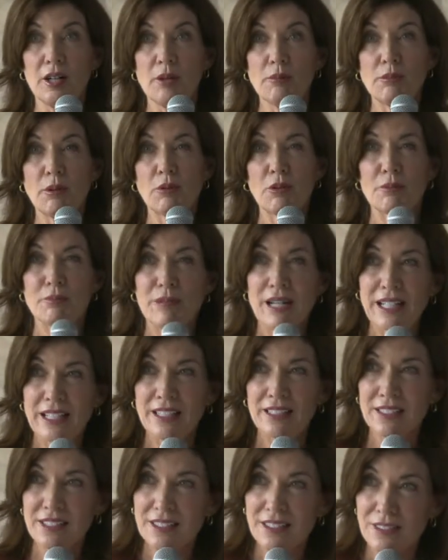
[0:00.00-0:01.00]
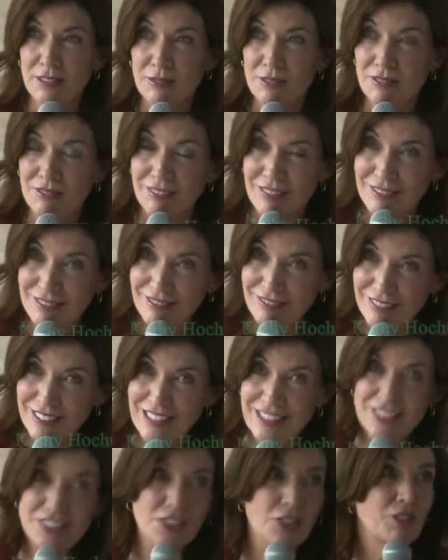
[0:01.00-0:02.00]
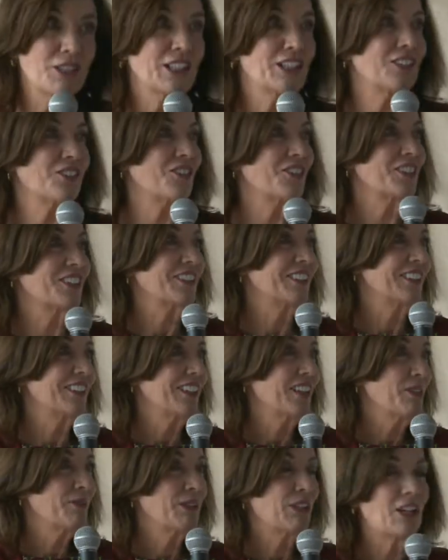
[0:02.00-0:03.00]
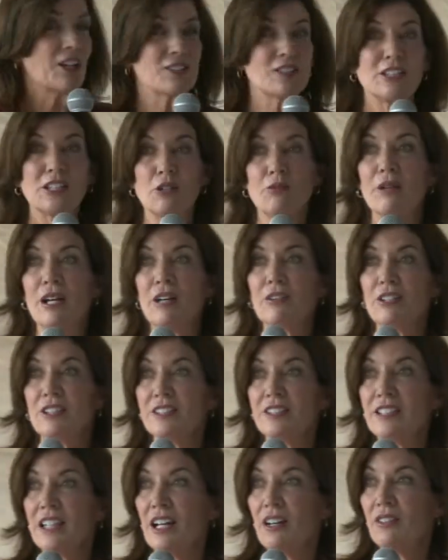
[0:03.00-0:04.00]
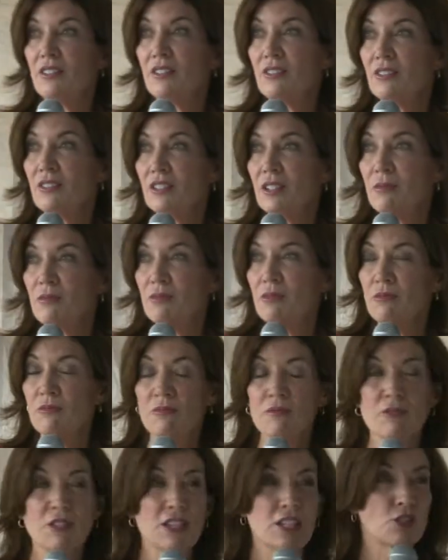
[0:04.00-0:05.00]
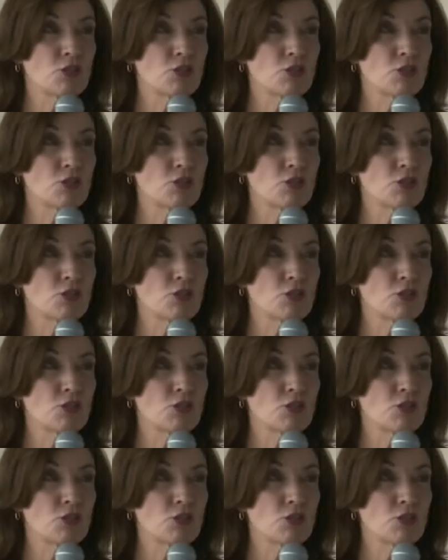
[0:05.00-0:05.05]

But we're making at least turning the corner because of the awareness now. The, the